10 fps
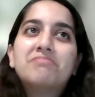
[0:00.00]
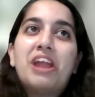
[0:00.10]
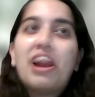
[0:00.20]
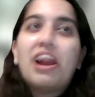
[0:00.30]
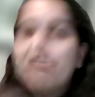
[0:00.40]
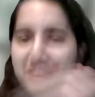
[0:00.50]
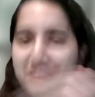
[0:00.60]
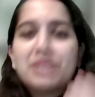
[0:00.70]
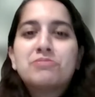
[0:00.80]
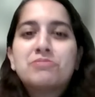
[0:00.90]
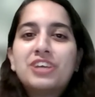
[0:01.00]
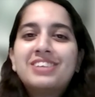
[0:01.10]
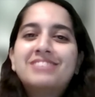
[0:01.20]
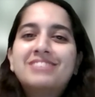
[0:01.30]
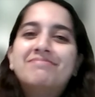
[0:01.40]
Love the subject,
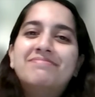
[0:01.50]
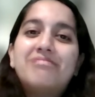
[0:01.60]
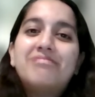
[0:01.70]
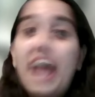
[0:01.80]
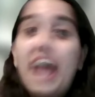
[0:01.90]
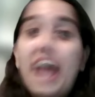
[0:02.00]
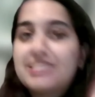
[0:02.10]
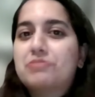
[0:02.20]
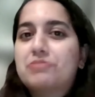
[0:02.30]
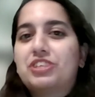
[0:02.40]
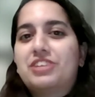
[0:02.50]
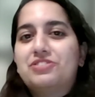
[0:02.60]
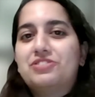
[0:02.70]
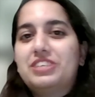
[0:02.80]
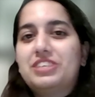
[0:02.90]
any subject that you're
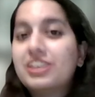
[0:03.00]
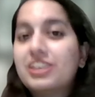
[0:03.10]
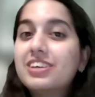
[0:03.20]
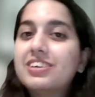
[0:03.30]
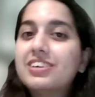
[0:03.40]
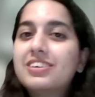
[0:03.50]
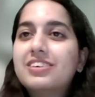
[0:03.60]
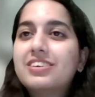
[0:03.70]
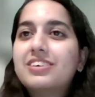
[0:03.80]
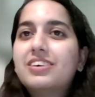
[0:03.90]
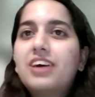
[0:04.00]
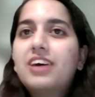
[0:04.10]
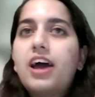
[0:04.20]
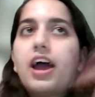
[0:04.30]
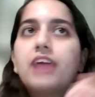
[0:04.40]
teaching,
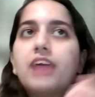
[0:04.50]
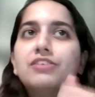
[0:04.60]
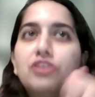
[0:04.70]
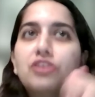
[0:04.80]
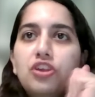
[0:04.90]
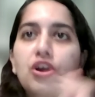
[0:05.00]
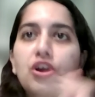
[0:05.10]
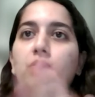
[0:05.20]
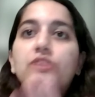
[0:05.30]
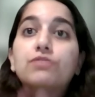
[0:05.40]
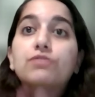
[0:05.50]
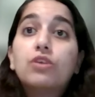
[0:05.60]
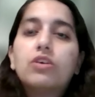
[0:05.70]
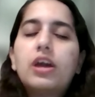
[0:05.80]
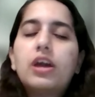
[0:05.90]
and know it full
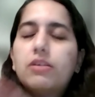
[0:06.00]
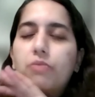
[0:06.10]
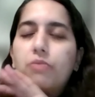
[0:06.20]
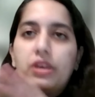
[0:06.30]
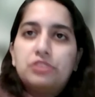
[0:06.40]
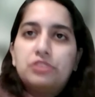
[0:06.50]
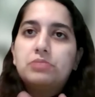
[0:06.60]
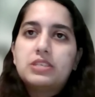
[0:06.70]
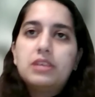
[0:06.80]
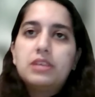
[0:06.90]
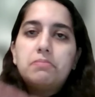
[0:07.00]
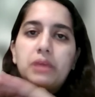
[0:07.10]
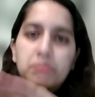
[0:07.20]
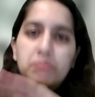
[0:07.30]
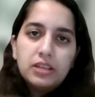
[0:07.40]
on, and 100% be
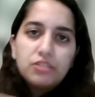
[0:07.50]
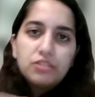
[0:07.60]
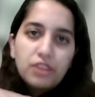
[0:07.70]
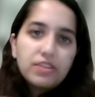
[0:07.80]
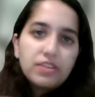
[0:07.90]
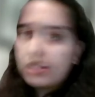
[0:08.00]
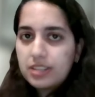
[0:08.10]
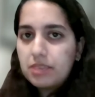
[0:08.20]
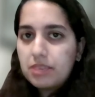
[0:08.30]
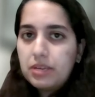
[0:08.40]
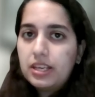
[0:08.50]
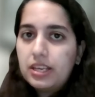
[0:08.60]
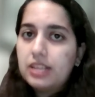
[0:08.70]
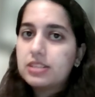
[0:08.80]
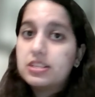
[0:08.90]
updated for everything that's happening in
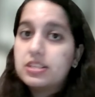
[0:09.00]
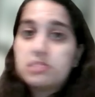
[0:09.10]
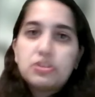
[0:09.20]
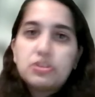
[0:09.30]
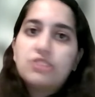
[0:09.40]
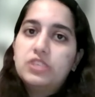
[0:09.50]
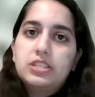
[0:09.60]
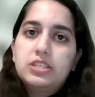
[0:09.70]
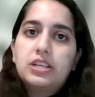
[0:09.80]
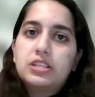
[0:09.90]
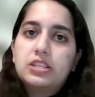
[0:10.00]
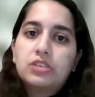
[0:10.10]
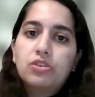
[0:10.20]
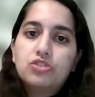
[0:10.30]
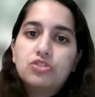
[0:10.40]
industry, especially for design and
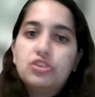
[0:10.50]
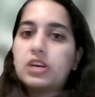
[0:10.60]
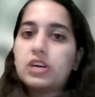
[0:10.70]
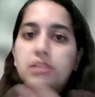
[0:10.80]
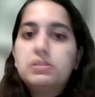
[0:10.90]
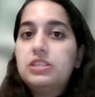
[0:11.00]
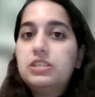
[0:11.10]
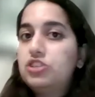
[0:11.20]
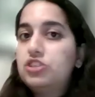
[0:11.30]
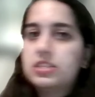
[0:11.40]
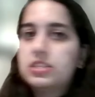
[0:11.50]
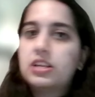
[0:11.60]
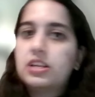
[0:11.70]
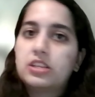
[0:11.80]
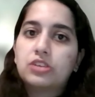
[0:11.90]
technology. You can't be teaching design and
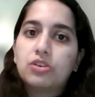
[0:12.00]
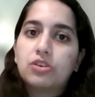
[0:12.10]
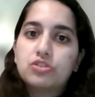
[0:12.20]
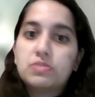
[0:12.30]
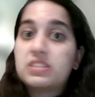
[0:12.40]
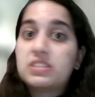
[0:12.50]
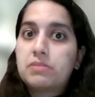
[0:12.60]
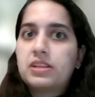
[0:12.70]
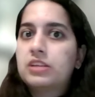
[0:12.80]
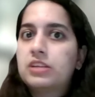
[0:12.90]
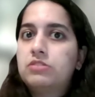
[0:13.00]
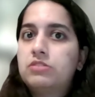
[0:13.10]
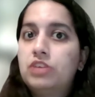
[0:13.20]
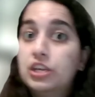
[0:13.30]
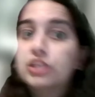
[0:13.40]
technology with something that you
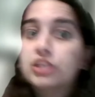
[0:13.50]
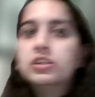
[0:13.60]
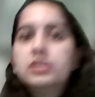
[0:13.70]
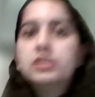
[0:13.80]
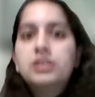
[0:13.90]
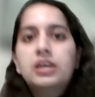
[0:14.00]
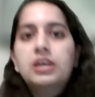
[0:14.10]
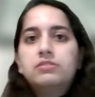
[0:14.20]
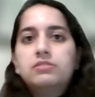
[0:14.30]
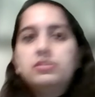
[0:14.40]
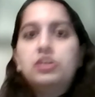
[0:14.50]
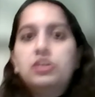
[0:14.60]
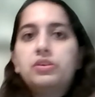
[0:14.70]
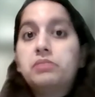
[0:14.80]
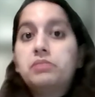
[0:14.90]
learn at in
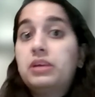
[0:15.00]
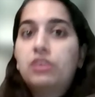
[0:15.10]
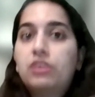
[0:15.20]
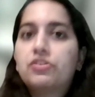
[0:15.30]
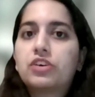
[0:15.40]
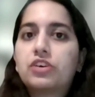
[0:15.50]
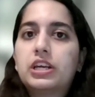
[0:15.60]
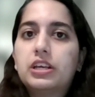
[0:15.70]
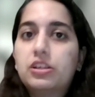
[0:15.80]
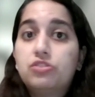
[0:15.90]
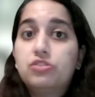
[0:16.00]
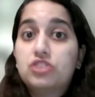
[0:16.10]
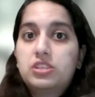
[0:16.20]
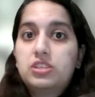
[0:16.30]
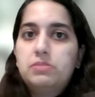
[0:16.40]
the beginning of your career and you just
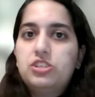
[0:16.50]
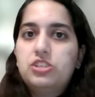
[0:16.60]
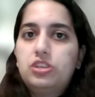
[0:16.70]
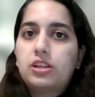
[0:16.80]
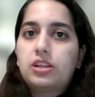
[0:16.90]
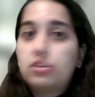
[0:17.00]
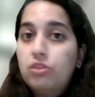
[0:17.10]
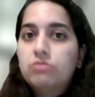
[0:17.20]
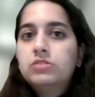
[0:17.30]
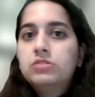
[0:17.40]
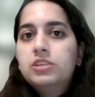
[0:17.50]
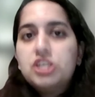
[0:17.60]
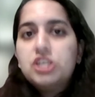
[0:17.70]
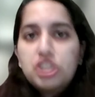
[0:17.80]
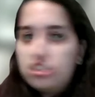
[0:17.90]
keep teaching that. No, it
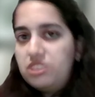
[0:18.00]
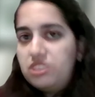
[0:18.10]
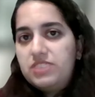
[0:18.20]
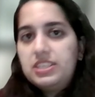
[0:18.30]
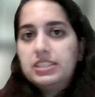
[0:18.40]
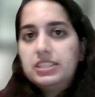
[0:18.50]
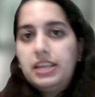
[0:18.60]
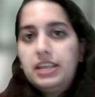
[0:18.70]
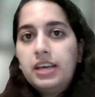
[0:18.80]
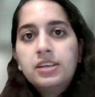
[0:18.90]
changes every single day.